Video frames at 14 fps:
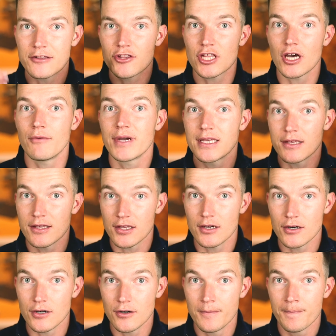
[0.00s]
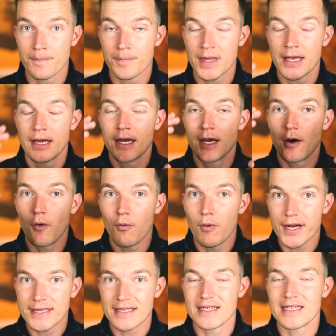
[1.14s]
showing you
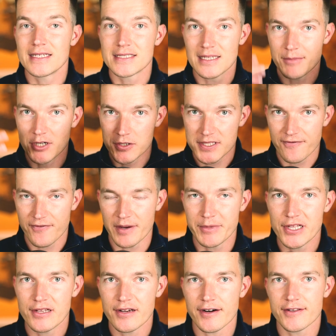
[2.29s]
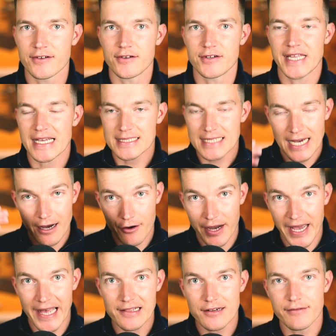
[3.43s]
what is the most familiar to. That's how
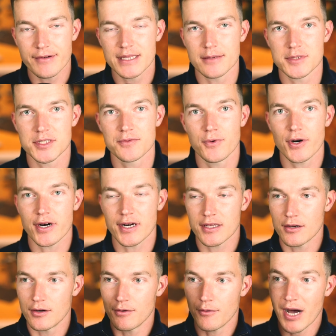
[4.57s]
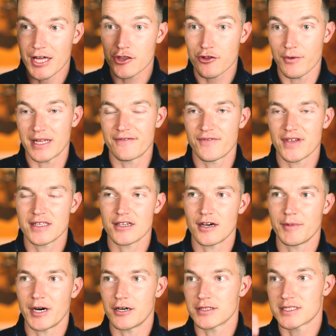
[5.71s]
algorithms work. You watch one video
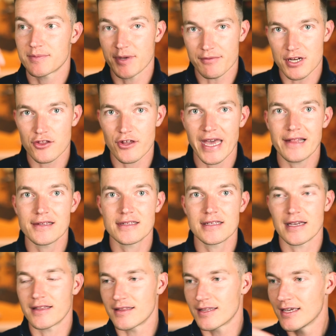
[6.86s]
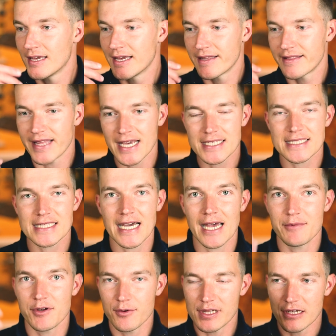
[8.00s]
about spirituality, and next time
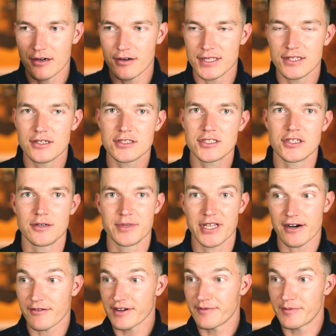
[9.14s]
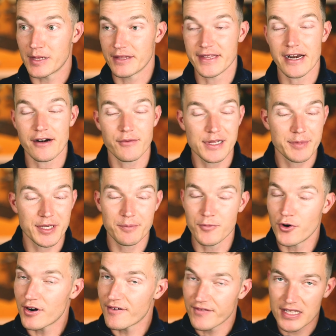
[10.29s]
you will go on YouTube, there will be
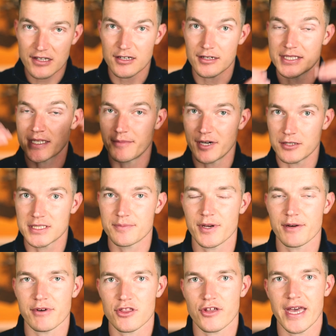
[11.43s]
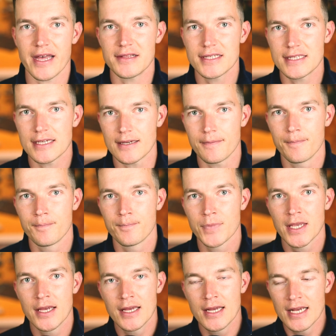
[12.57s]
more videos about spirituality.
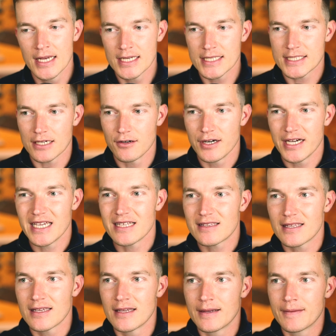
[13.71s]
So it